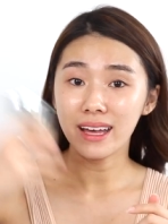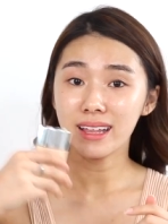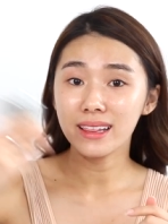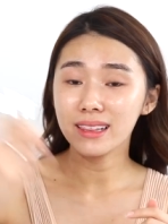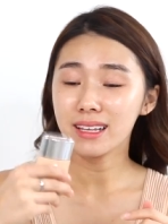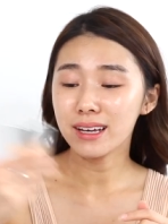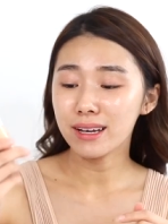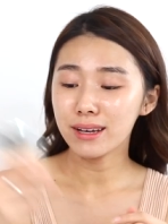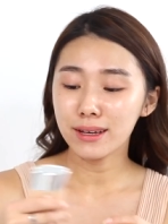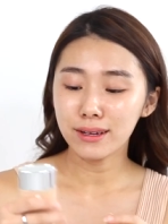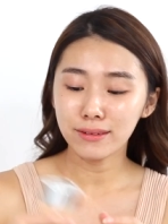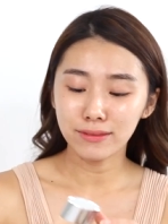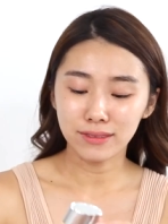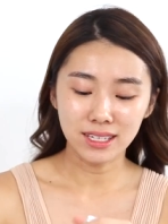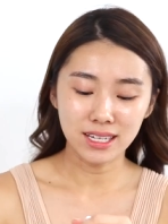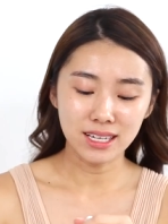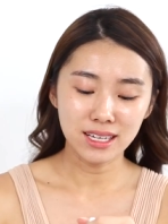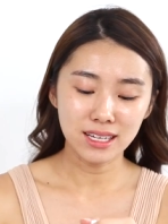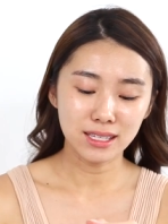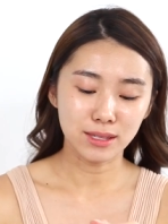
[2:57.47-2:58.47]
I love
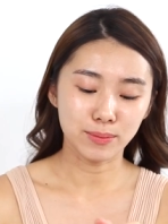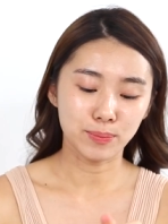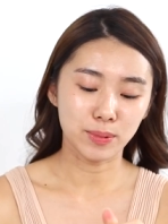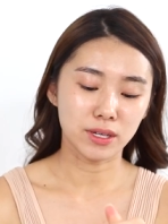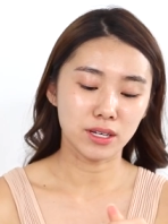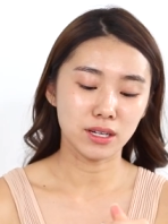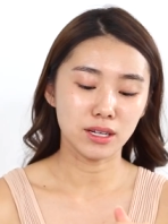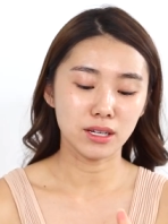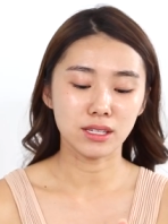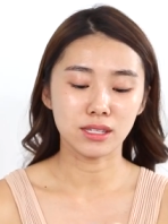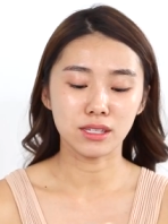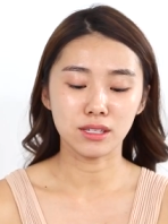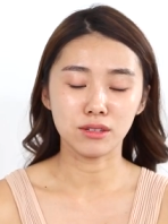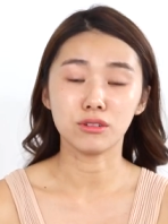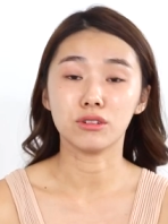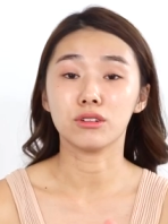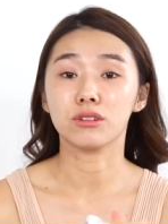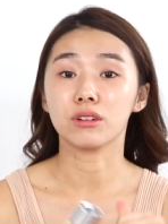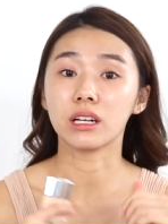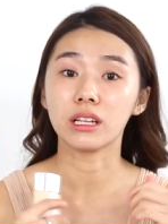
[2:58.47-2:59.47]
this because,
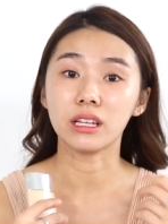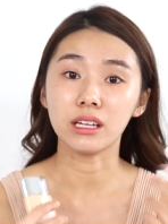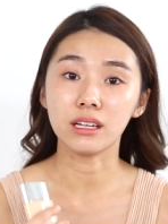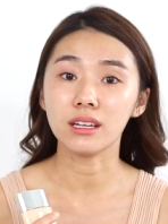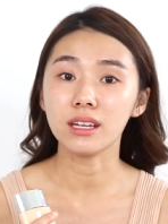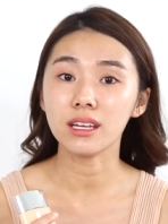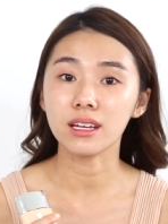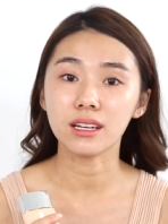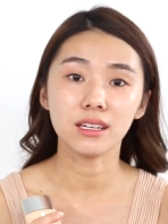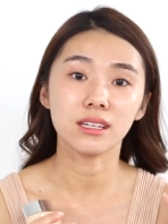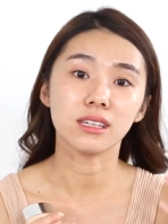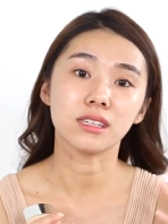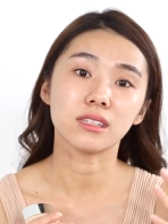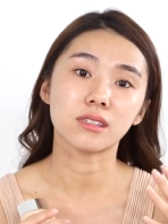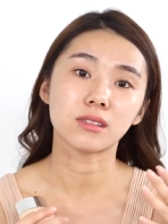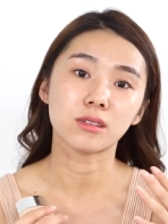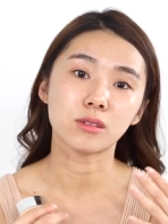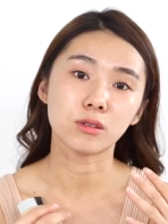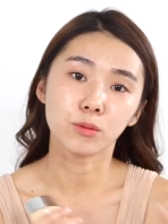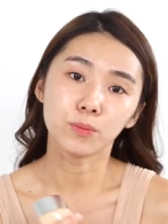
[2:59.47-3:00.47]
you know, Clinique
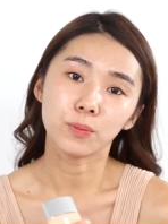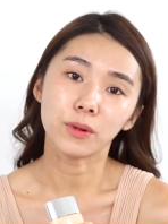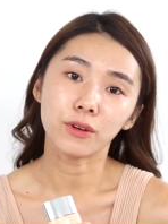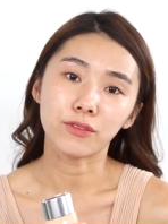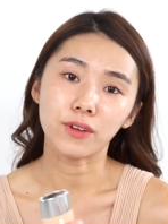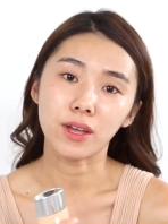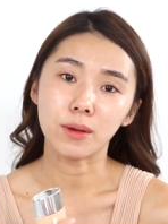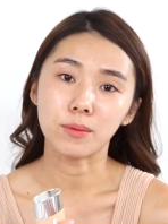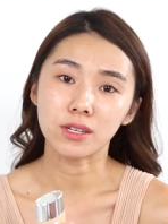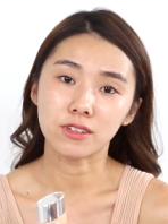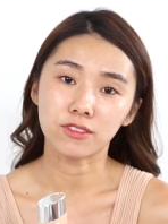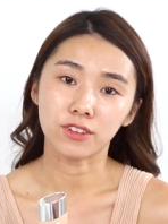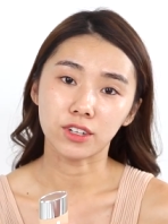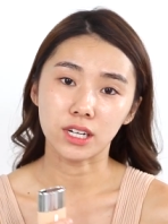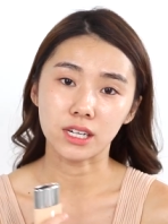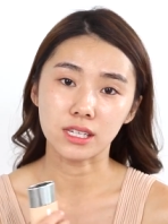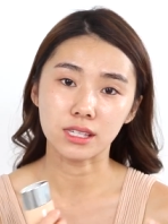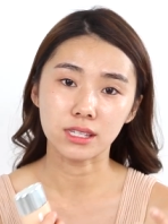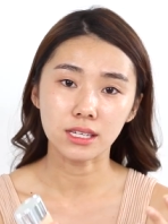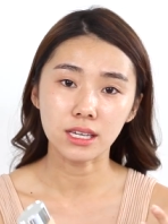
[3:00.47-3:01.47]
is super famous for their